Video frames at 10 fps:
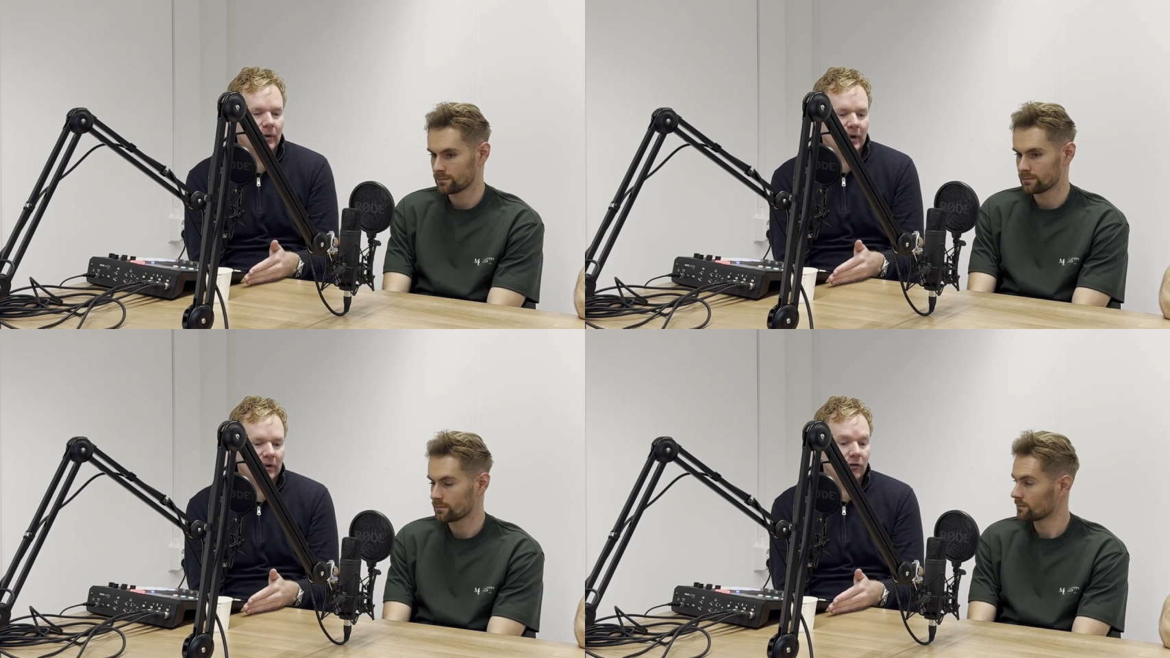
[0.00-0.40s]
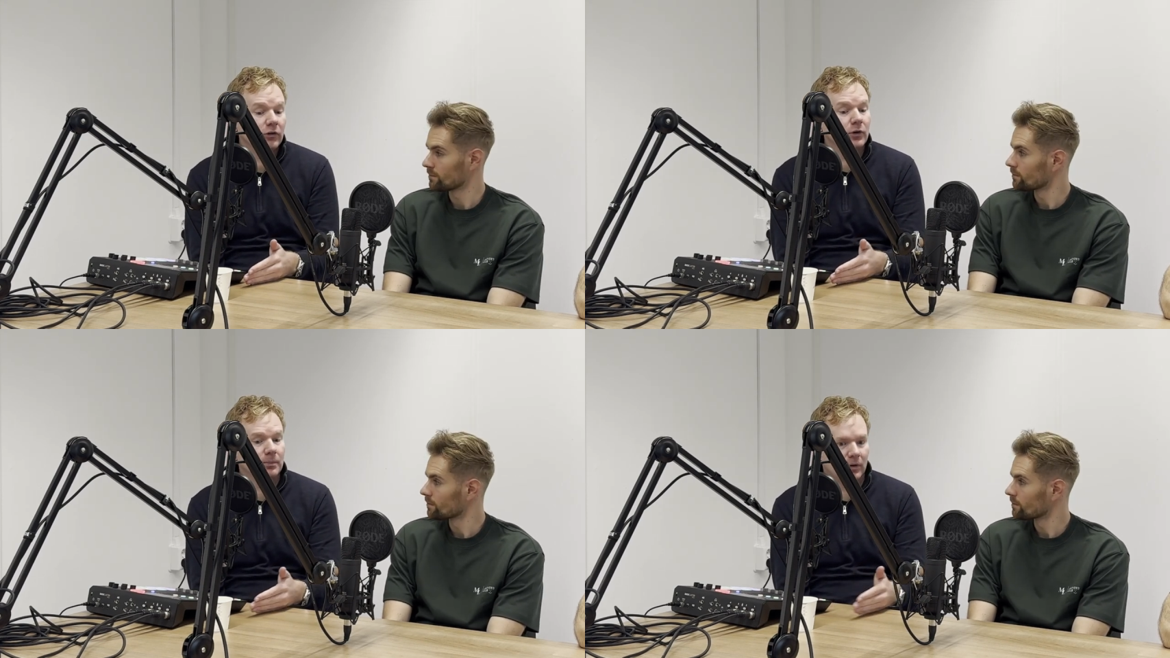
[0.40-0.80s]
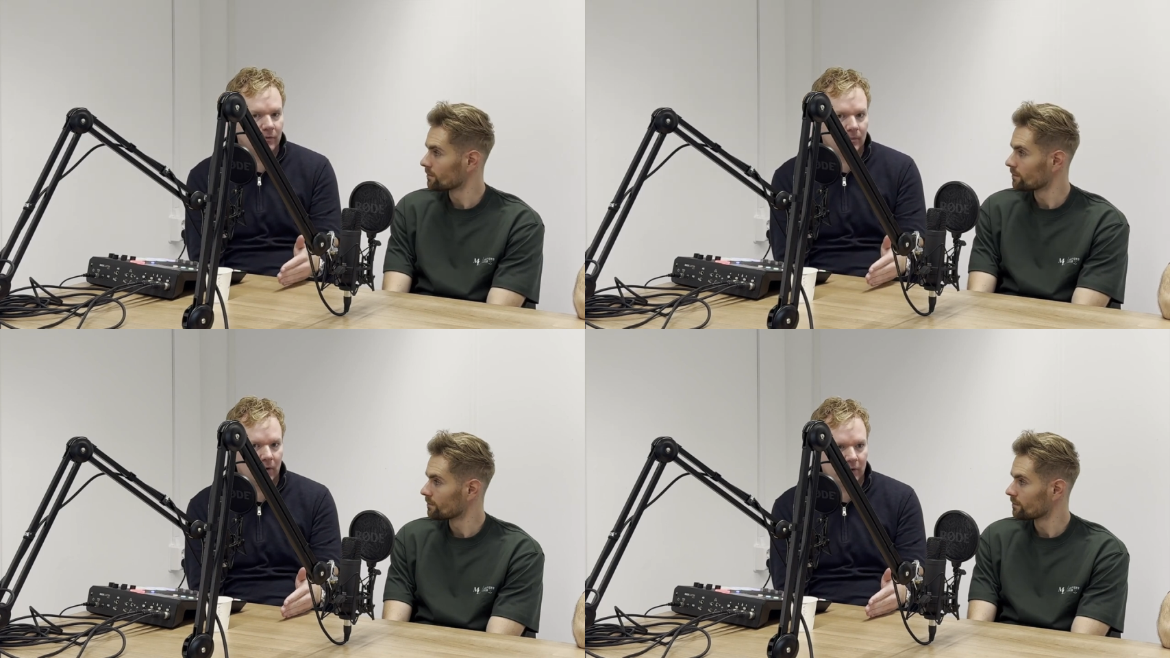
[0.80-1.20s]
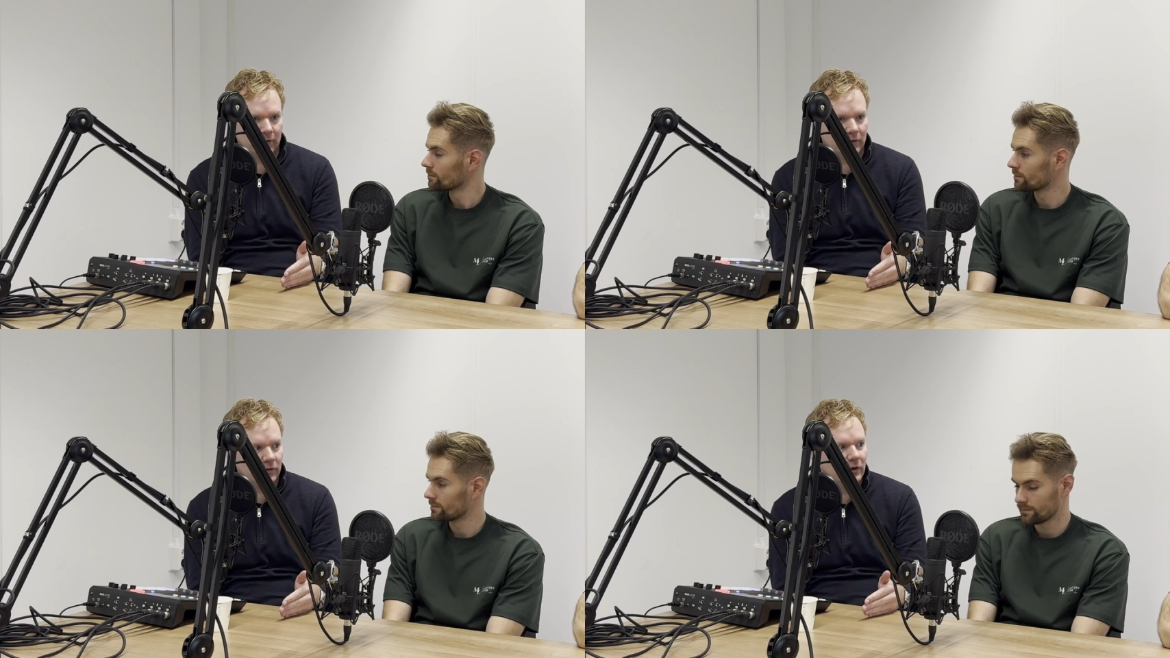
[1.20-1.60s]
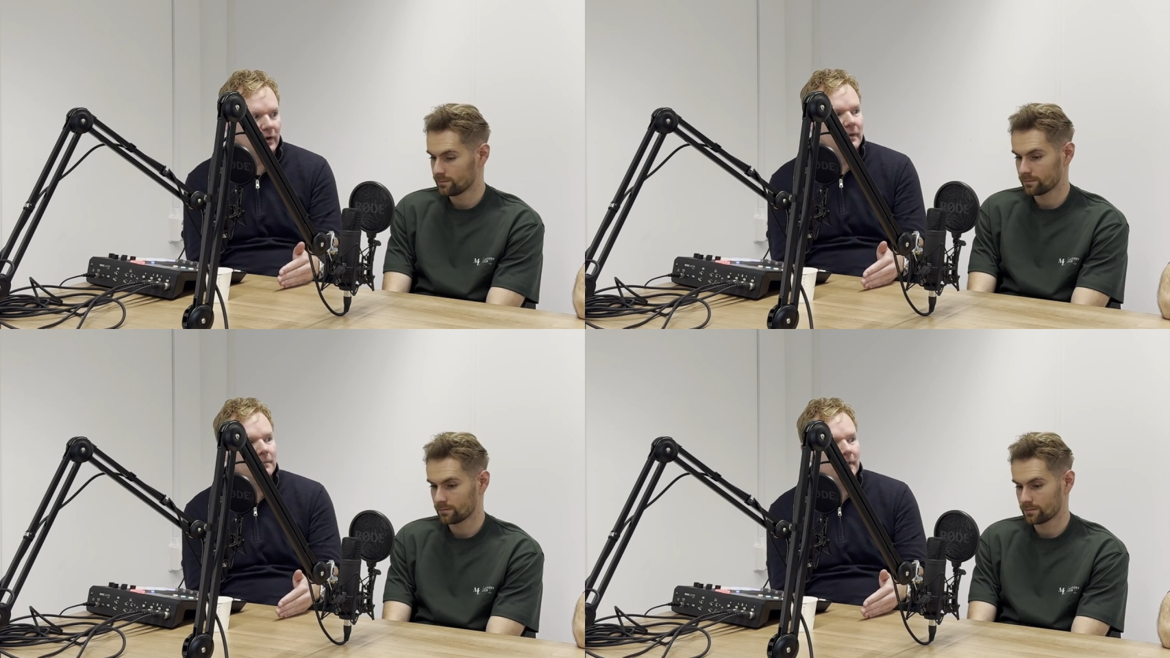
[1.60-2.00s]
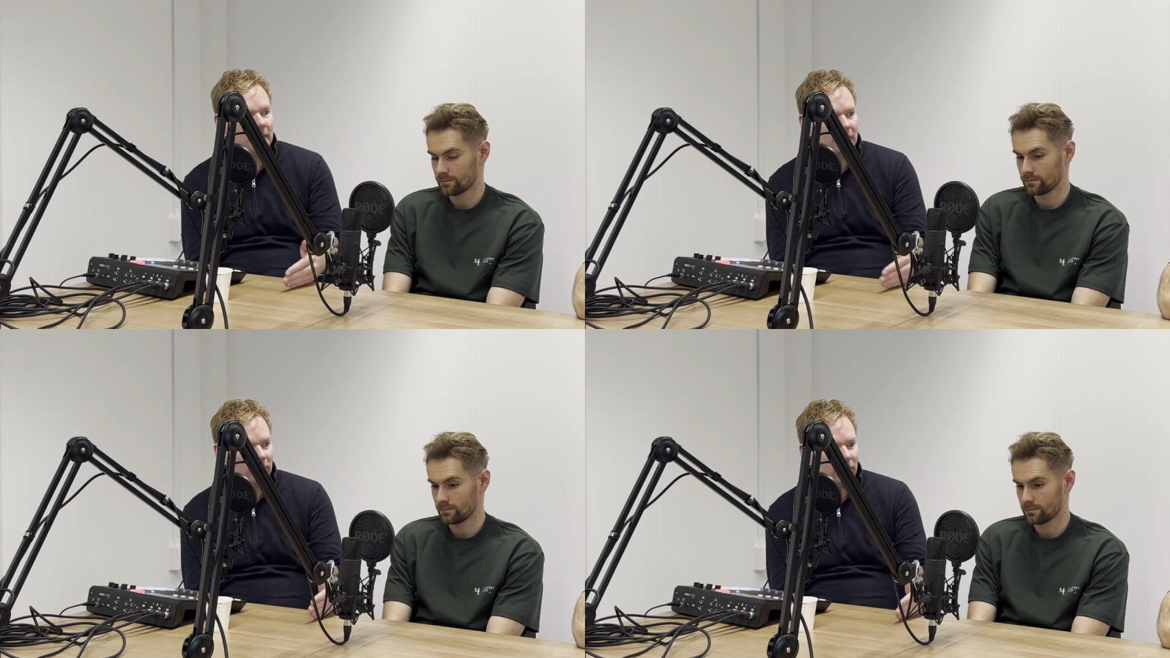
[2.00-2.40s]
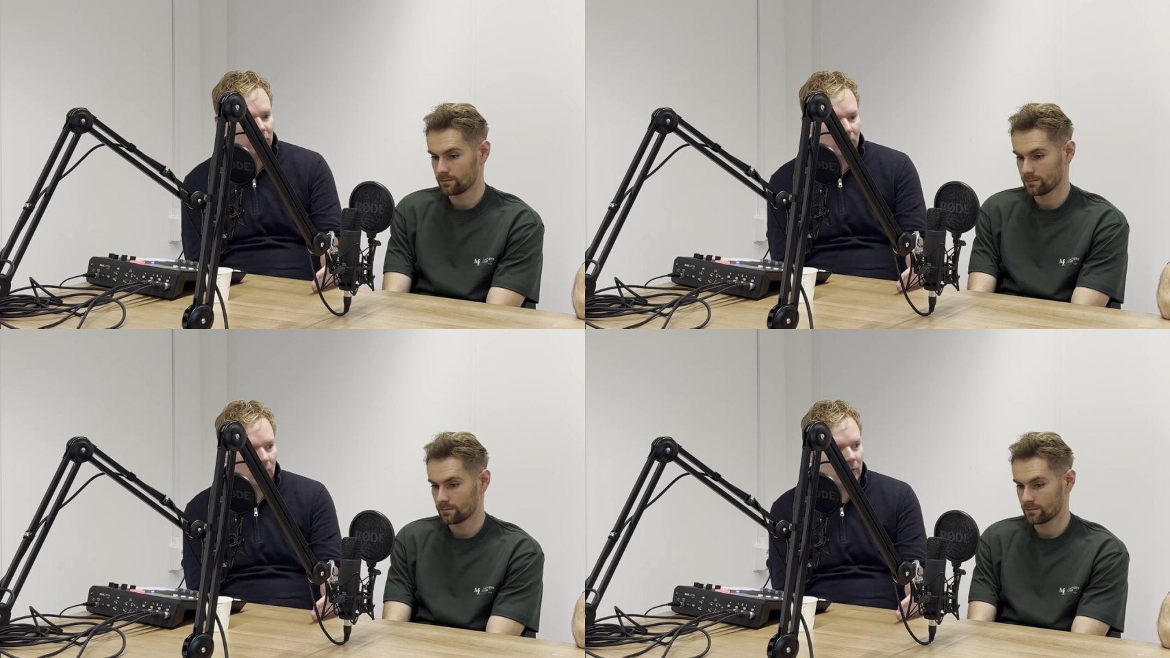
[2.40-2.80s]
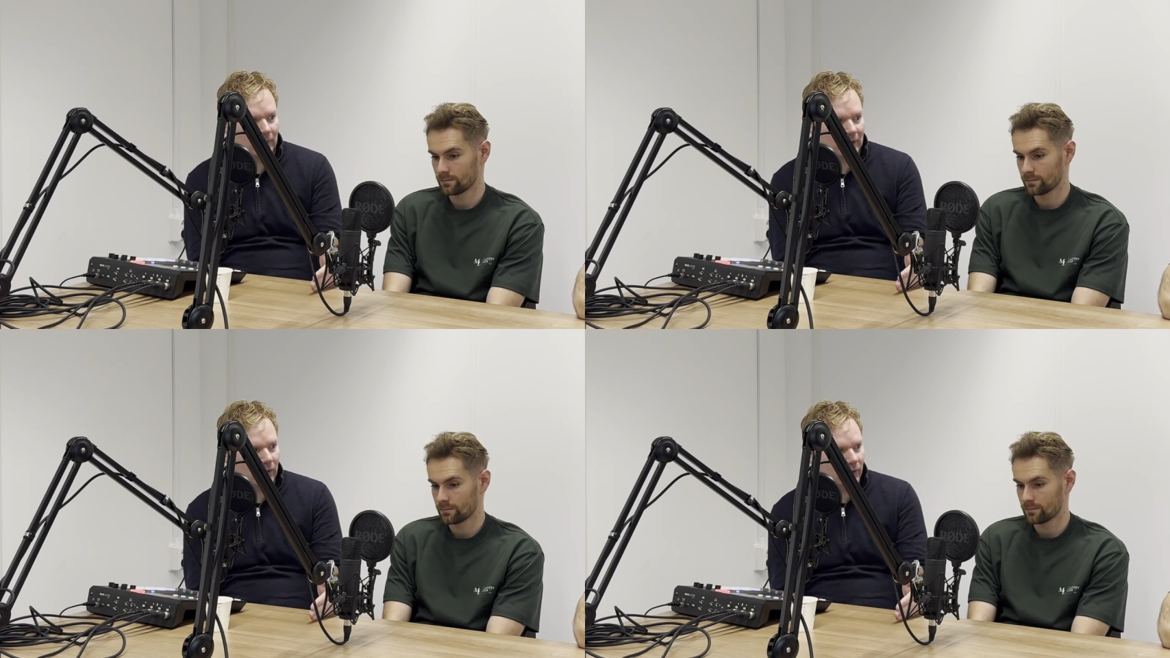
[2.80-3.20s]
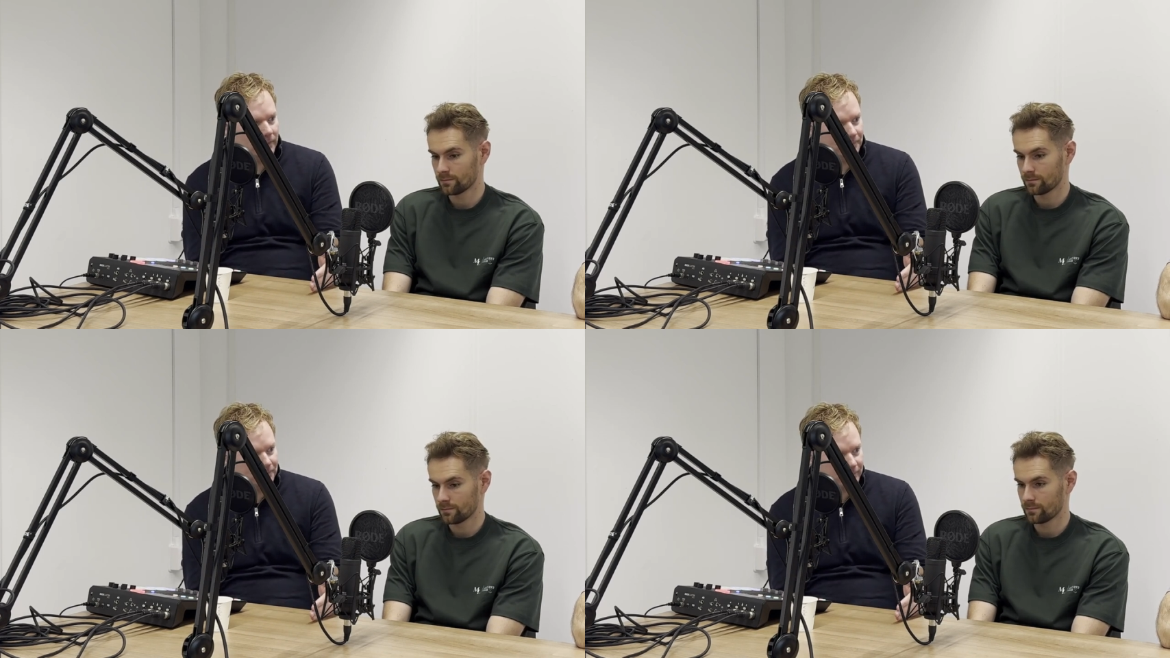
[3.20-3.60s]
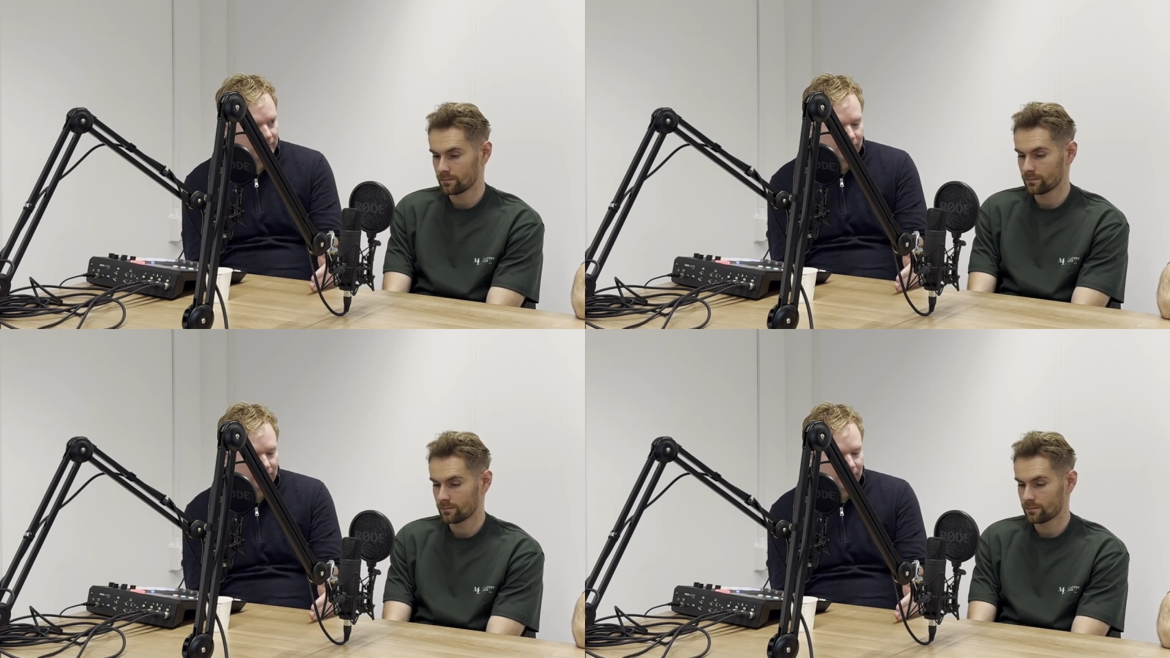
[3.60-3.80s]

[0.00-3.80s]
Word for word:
Speaker 1: Okay, these are your profit margins, and this is the work we do. Yeah